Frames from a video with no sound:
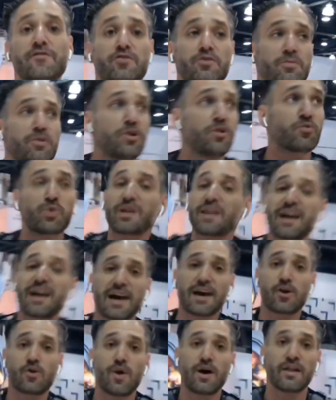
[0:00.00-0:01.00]
comfortable, really
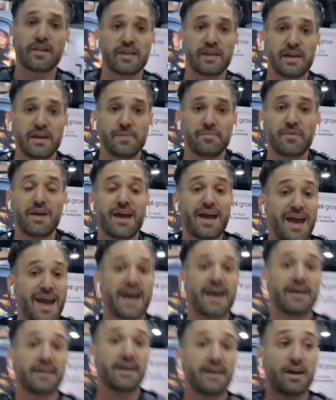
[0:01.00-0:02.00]
high quality,
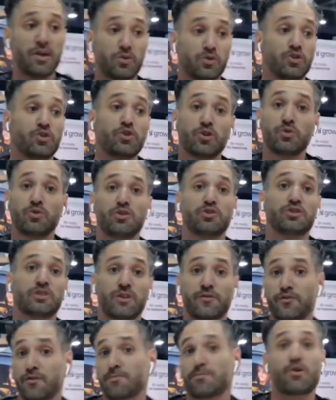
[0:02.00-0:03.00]
and it, you can
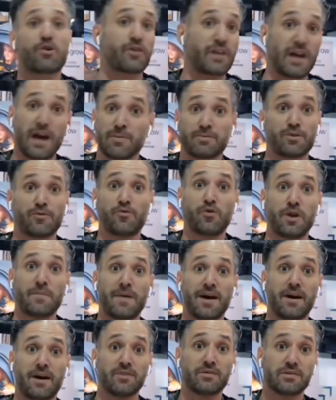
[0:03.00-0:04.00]
use it from birth up to
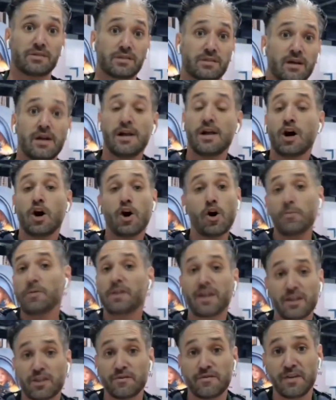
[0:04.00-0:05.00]
forty pounds. Hope
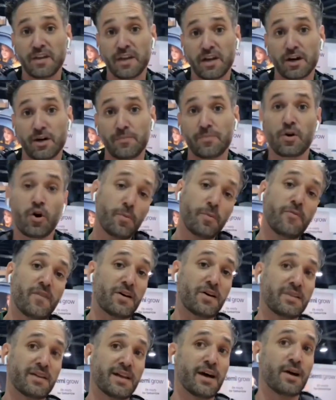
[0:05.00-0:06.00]
you liked the video. Hope
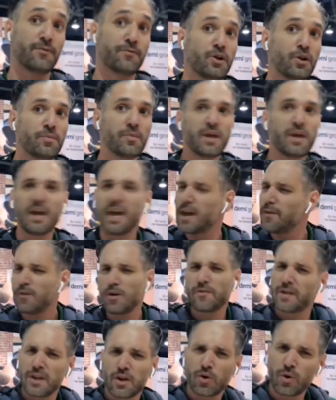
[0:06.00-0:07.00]
you found it helpful. If
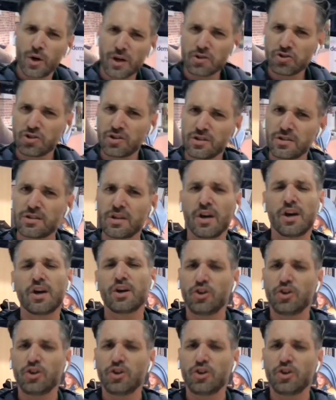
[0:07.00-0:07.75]
you have any questions,